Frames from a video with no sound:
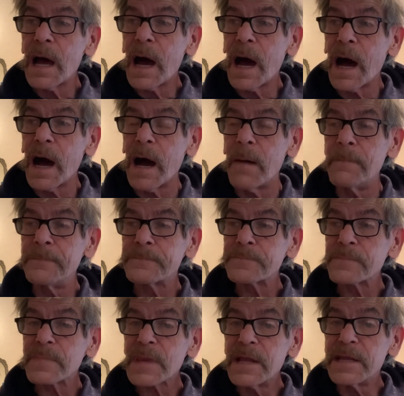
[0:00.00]

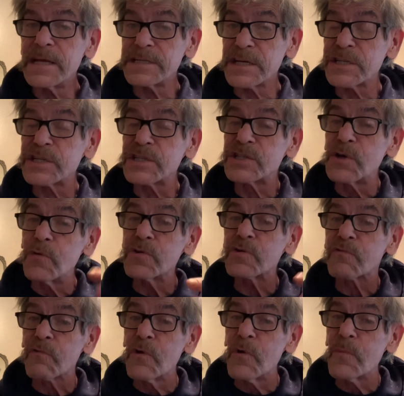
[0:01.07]
There's a student
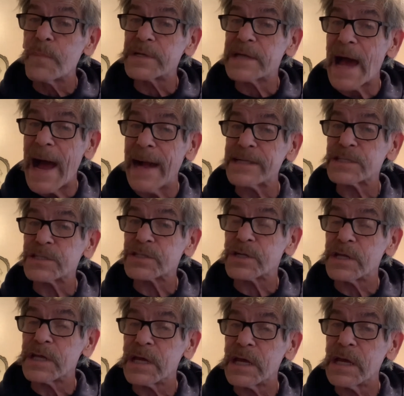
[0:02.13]
group attached to
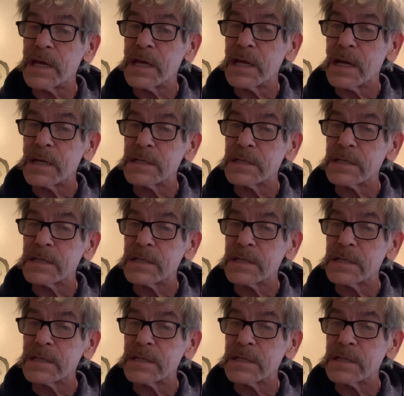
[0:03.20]
the